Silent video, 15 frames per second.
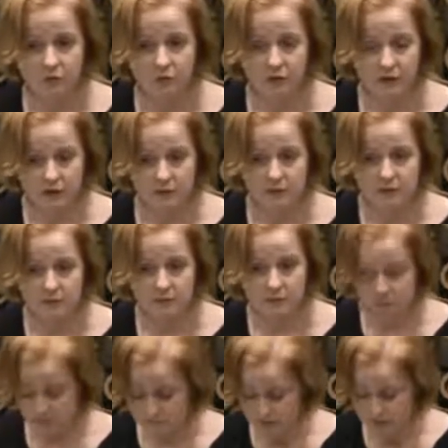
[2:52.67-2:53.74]
with this
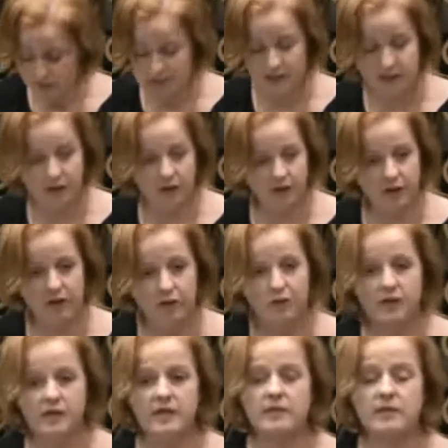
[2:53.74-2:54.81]

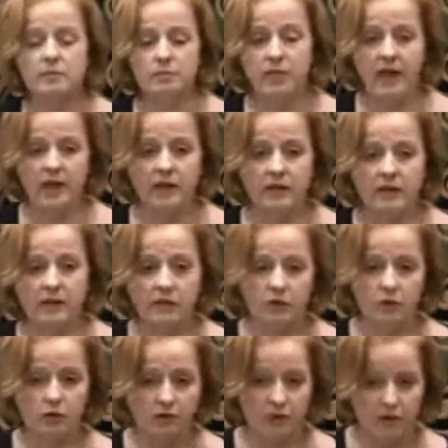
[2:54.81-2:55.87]
scenario is men
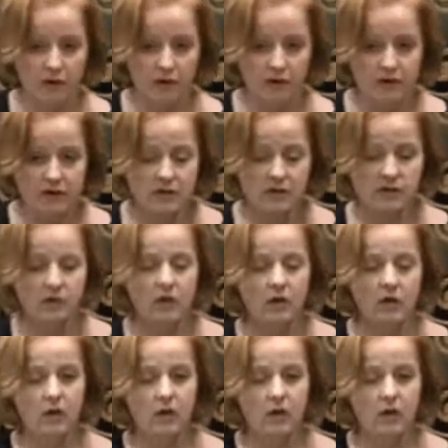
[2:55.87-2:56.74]
who are violent,